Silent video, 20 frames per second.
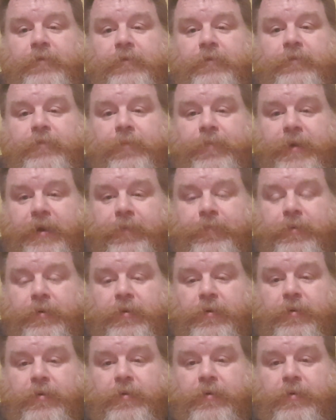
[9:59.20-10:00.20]
for
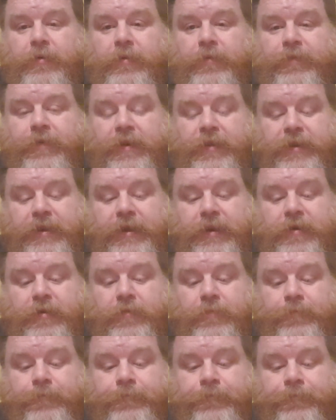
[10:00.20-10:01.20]
people that need it.
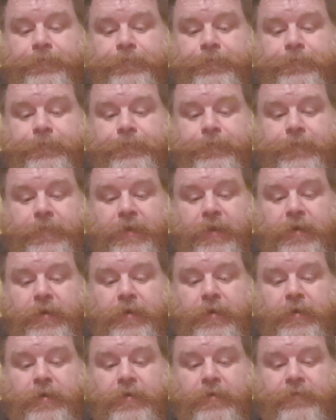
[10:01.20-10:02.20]

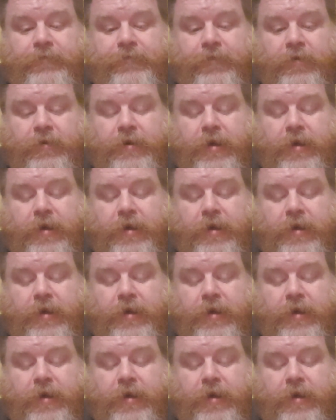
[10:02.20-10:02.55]
For a